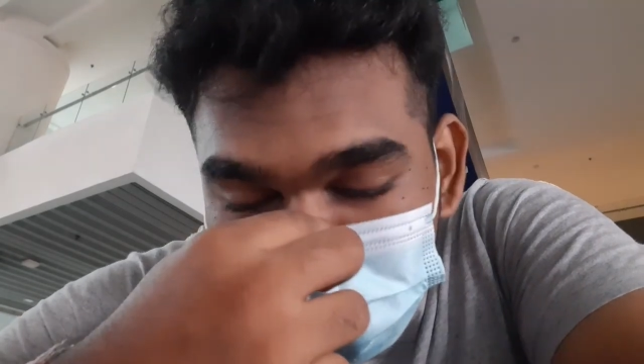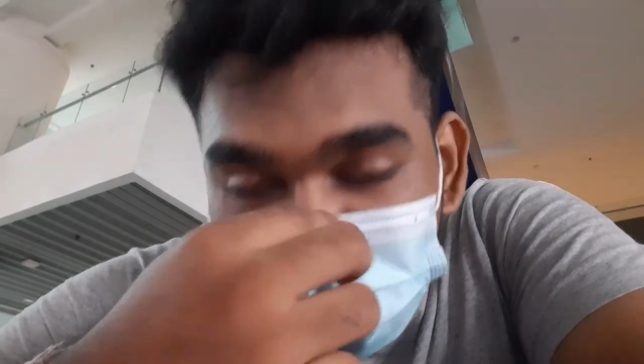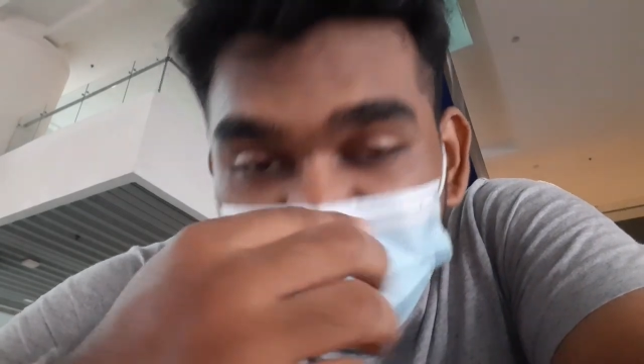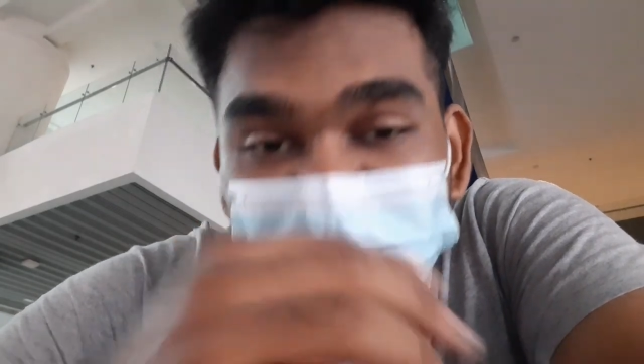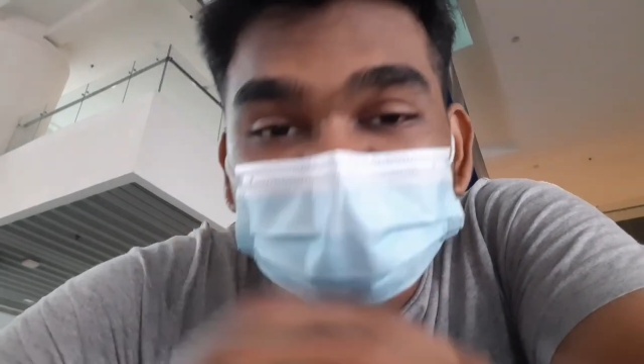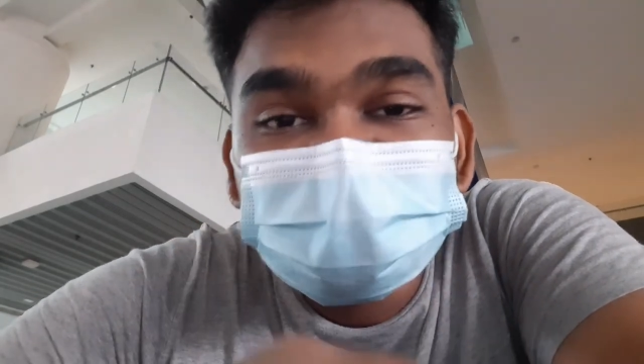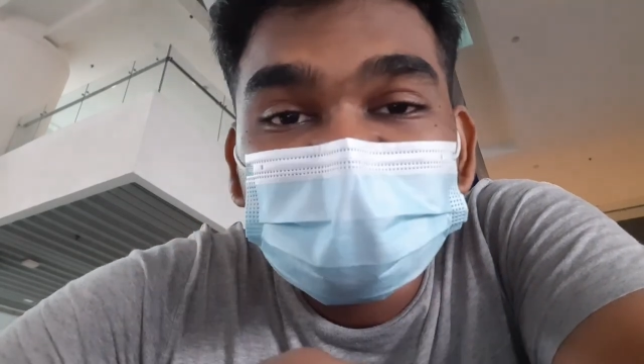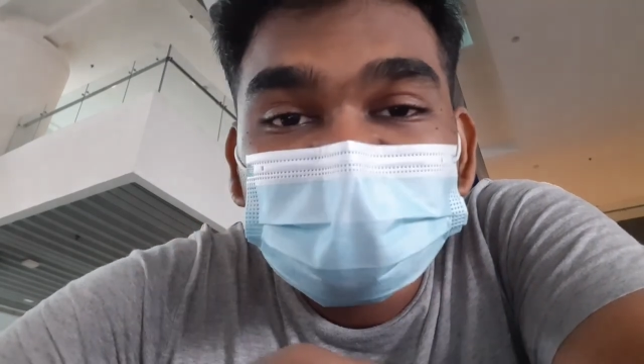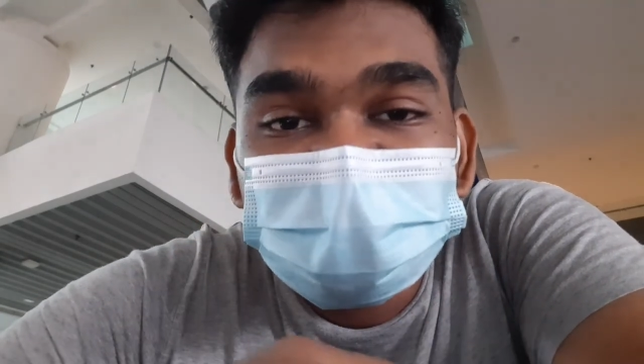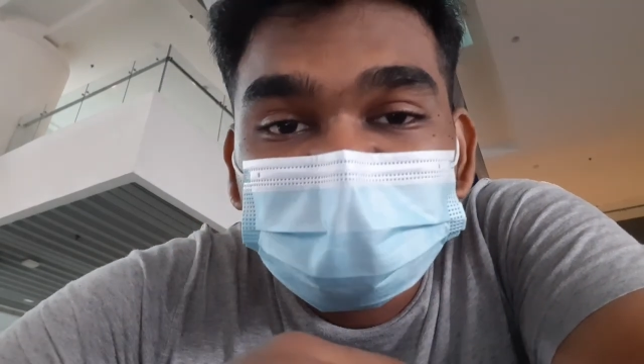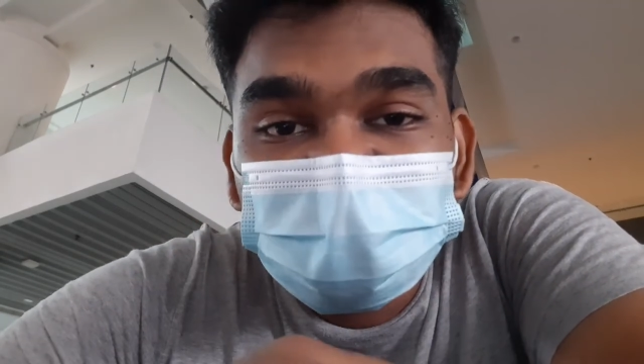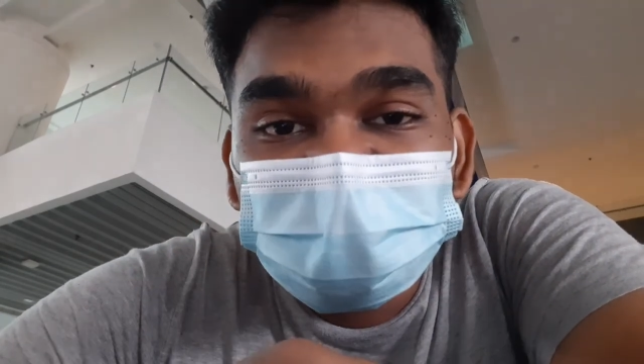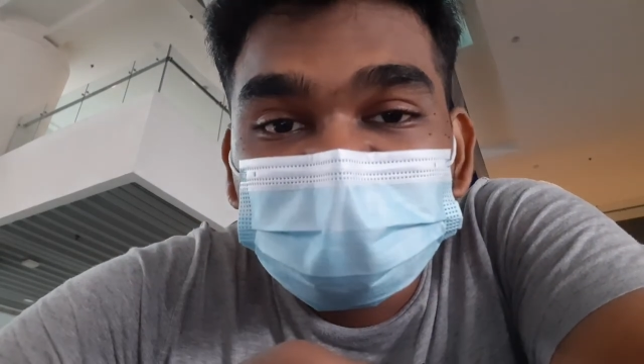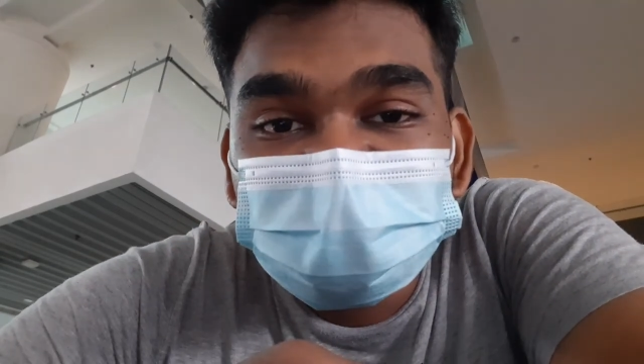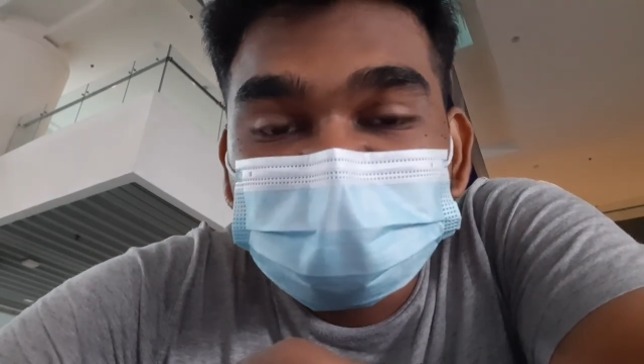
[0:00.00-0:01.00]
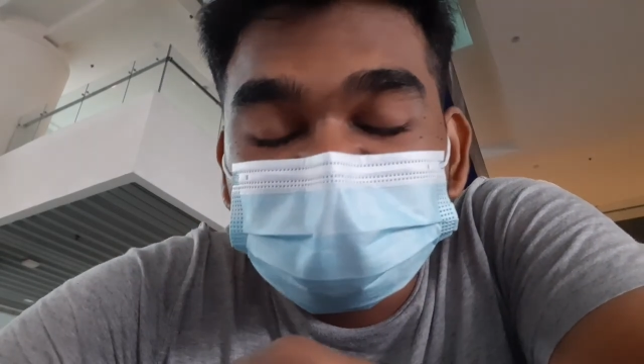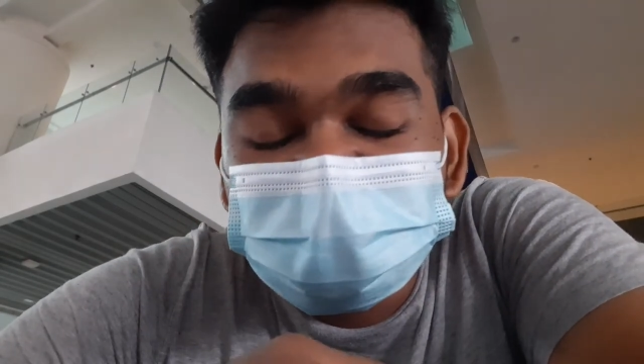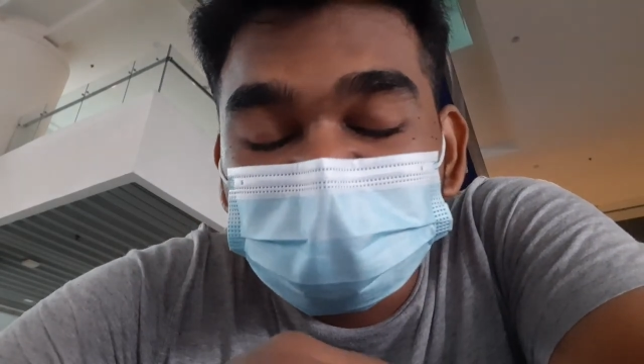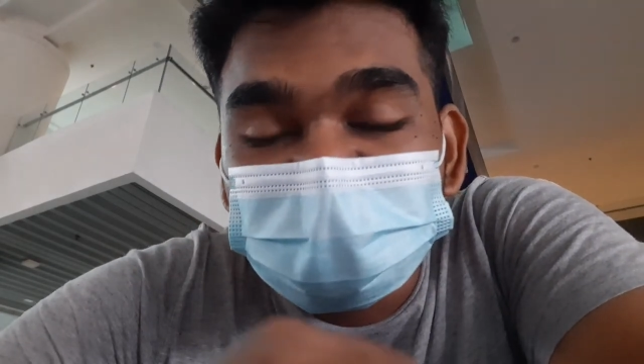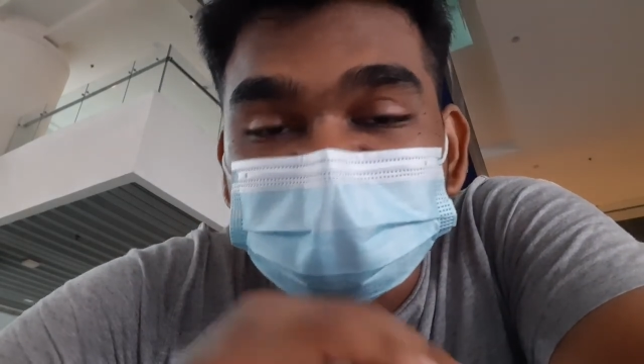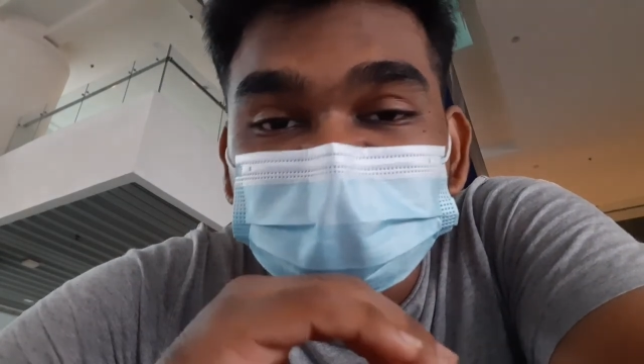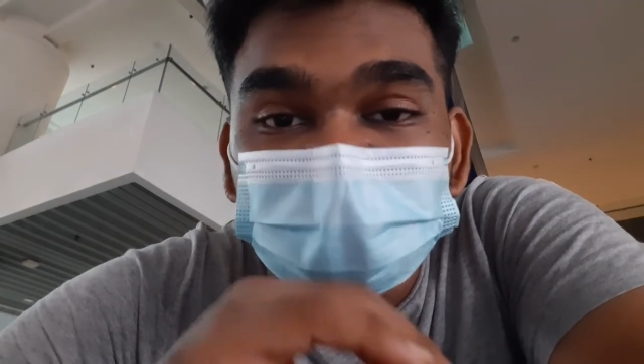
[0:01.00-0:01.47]
I think I'm gonna
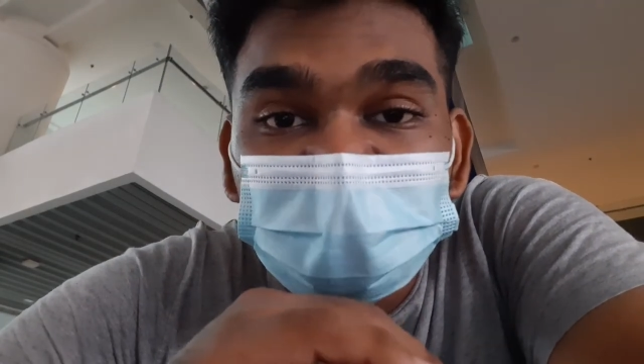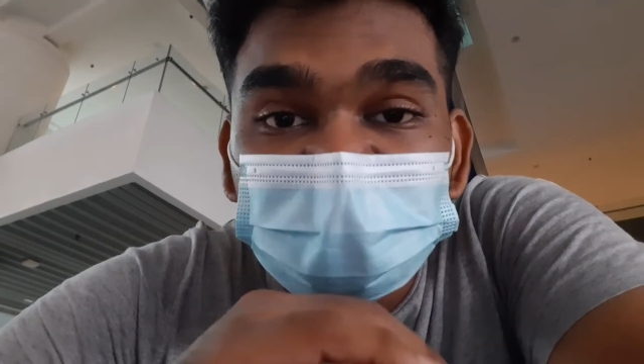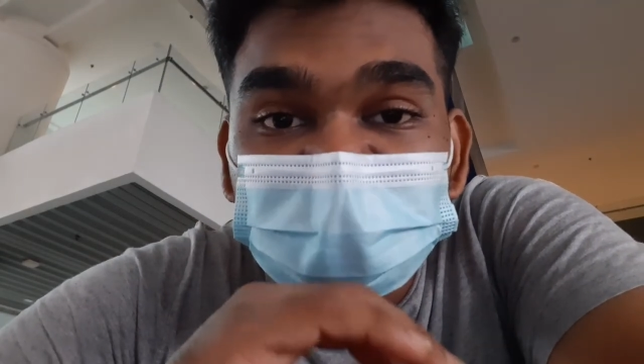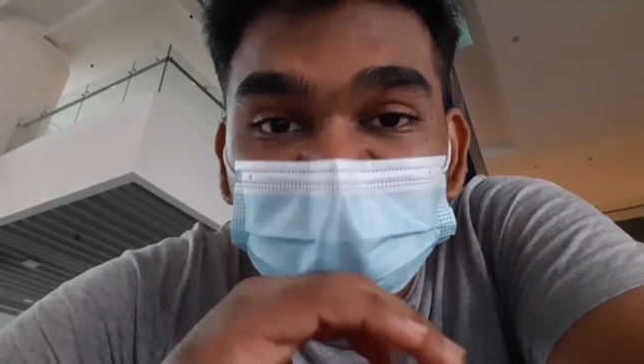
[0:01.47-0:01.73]
do a small